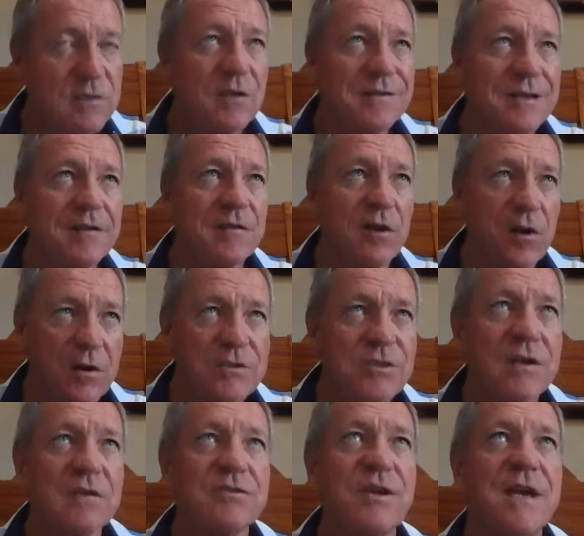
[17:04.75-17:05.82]
So
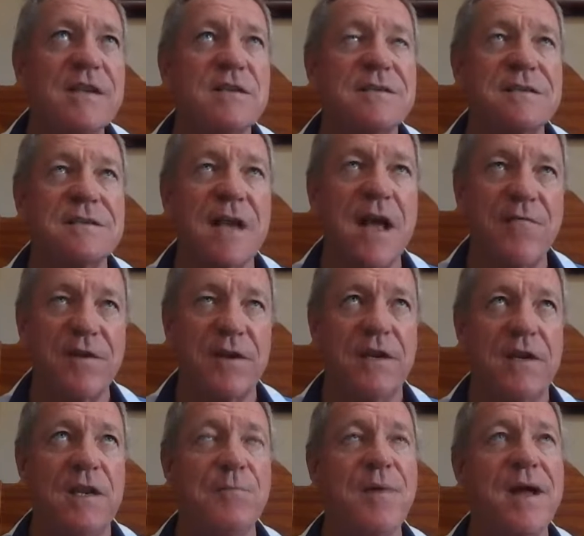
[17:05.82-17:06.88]
technological changes is having
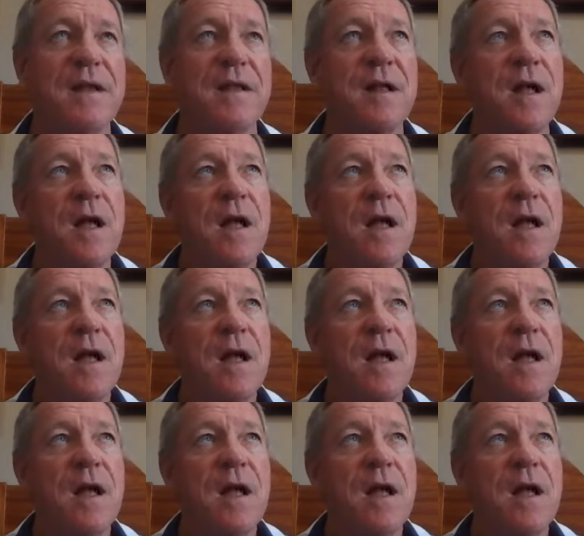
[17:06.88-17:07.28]
an impact.